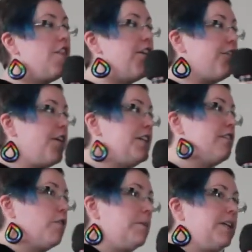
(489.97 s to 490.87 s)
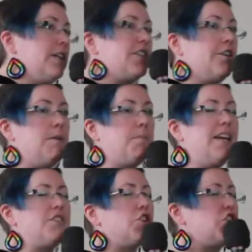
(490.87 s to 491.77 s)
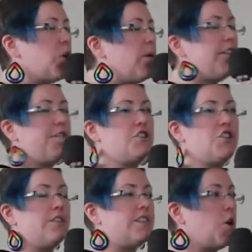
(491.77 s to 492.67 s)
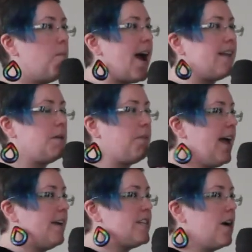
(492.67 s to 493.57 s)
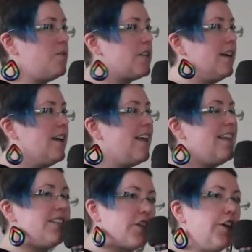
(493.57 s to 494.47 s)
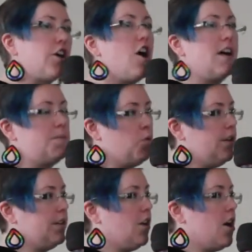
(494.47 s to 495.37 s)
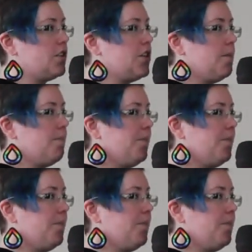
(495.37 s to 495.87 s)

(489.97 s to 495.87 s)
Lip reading: the funding formulas that are in place are so inefficient and so badly planned out, it's going to cost more in the long term